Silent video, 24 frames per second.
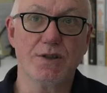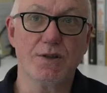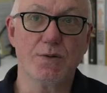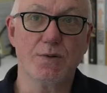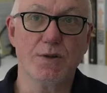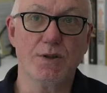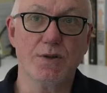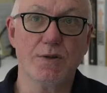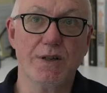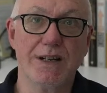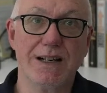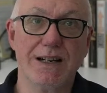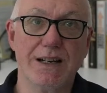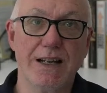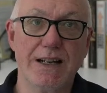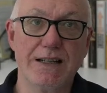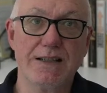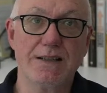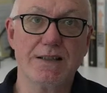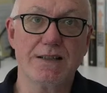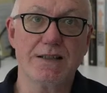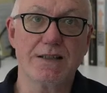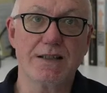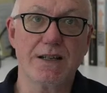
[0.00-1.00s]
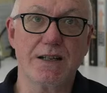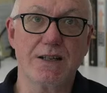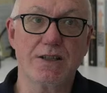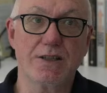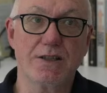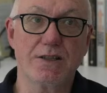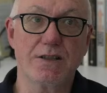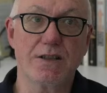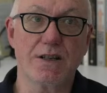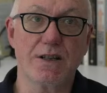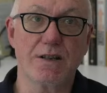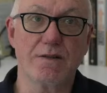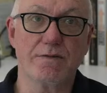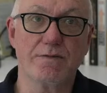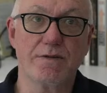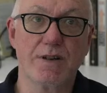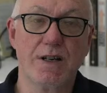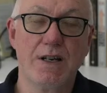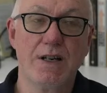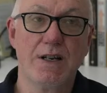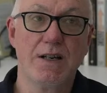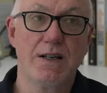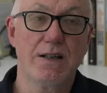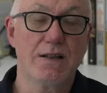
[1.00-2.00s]
who are doing later stage stuff
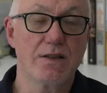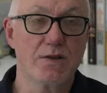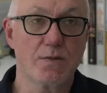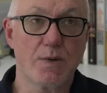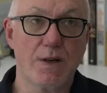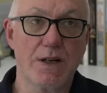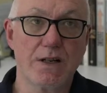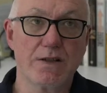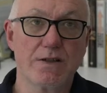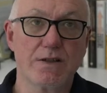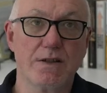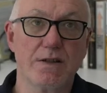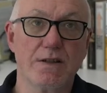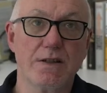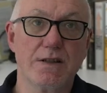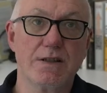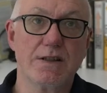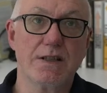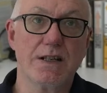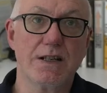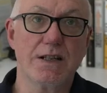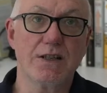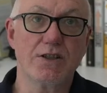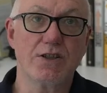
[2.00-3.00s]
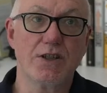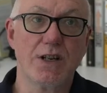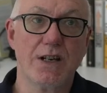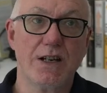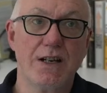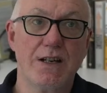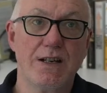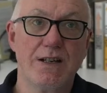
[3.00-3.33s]
as well as early stage.